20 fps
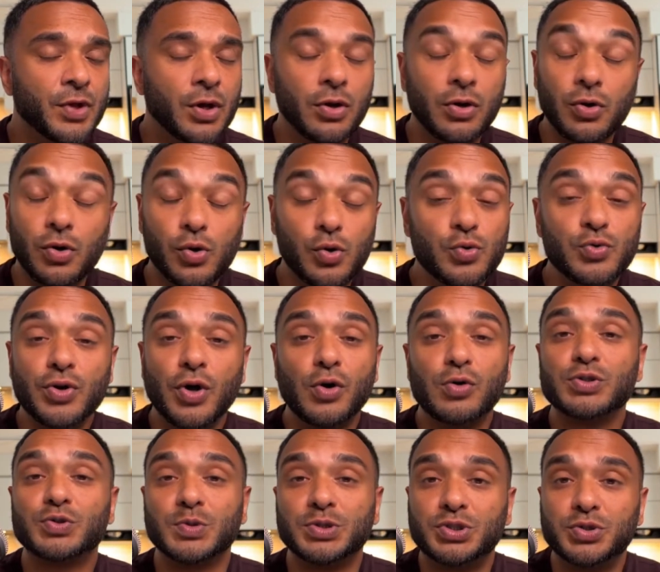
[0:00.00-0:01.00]
who
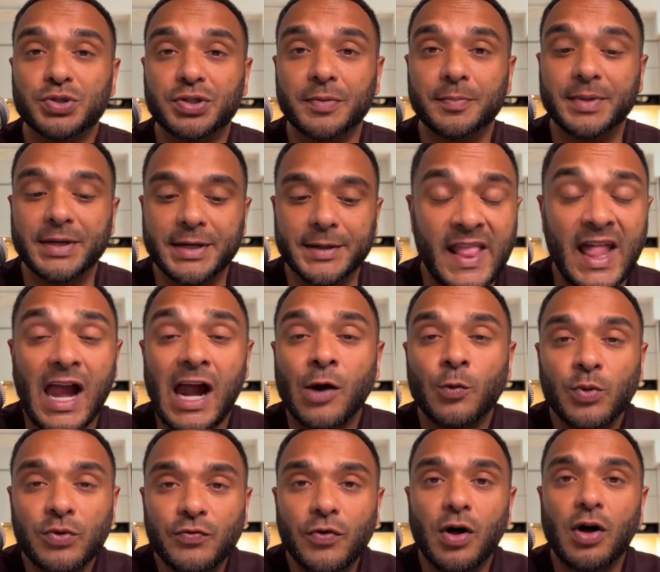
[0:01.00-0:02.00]
knows what you could be. And
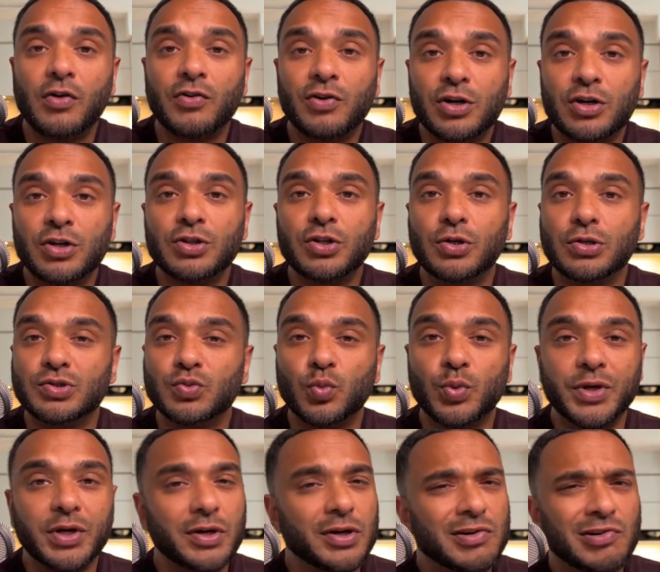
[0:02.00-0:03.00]
we've all heard those
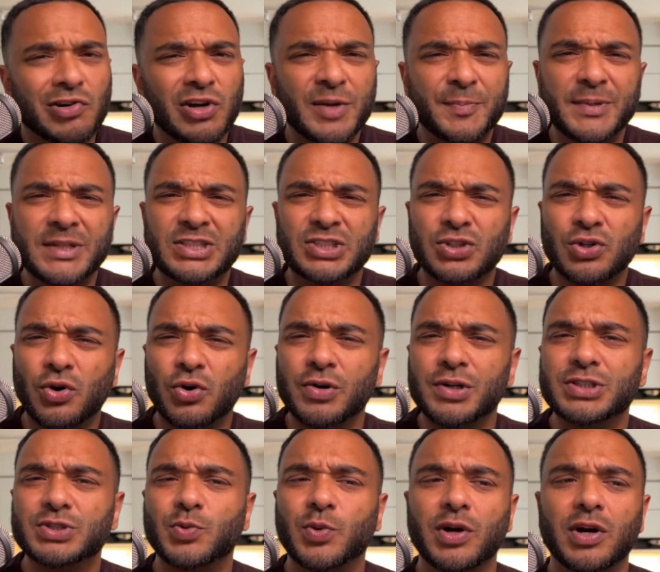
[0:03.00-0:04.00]
weird, creepy
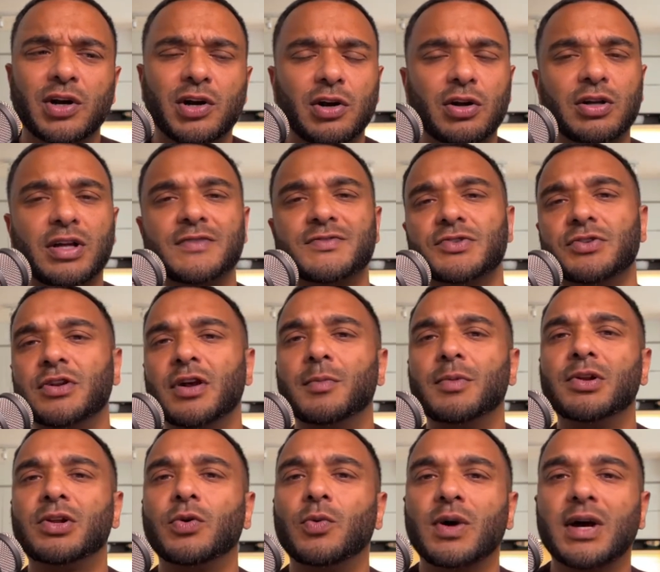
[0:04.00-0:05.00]
stories where a girl gives her number
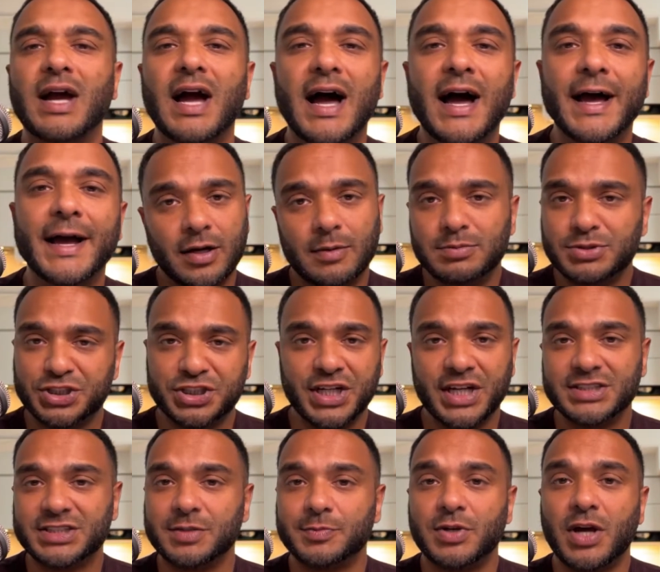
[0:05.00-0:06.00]
to a guy. She
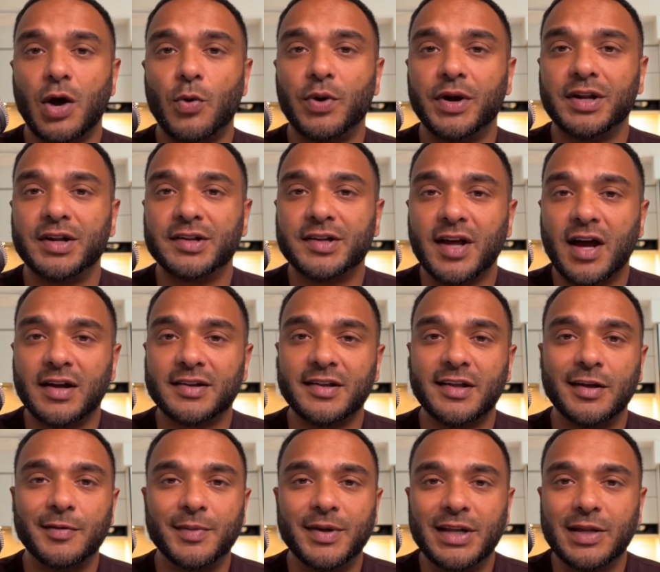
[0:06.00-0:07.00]
ends up not wanting to talk to
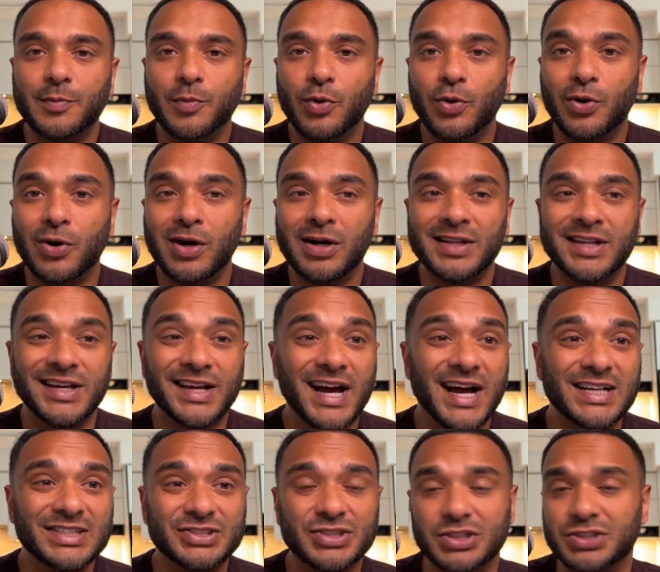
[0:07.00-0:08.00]
him anymore, and the guy
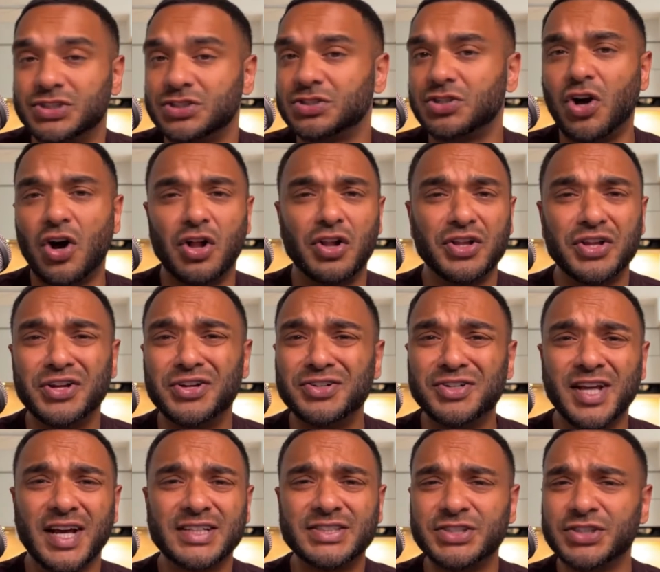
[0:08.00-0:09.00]
starts calling her,
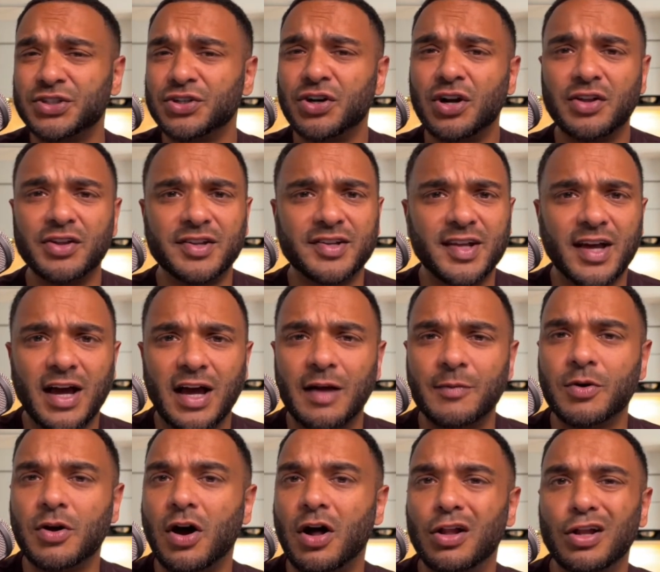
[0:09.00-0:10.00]
texting her all the time,
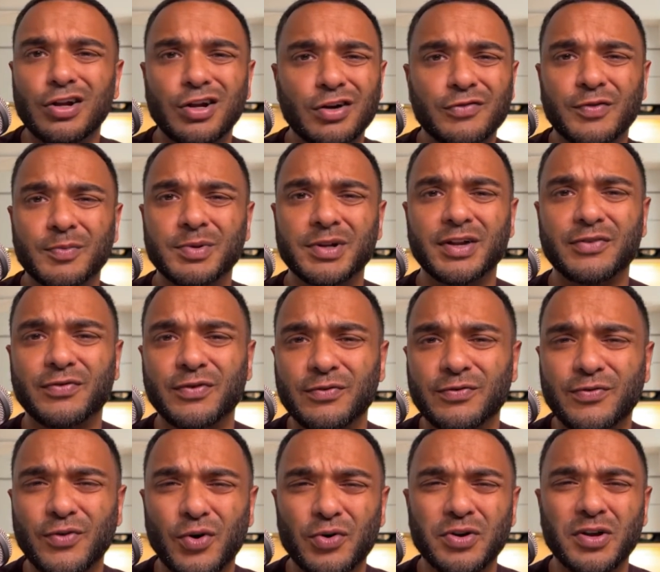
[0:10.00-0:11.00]
calling her from different
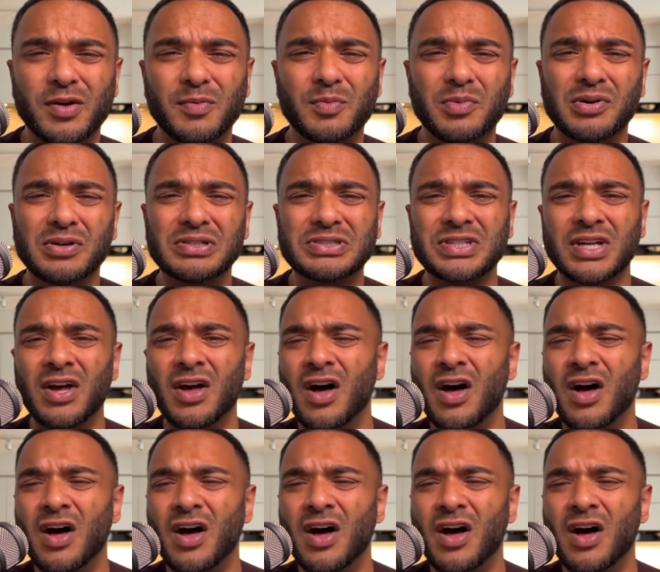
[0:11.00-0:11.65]
phone numbers.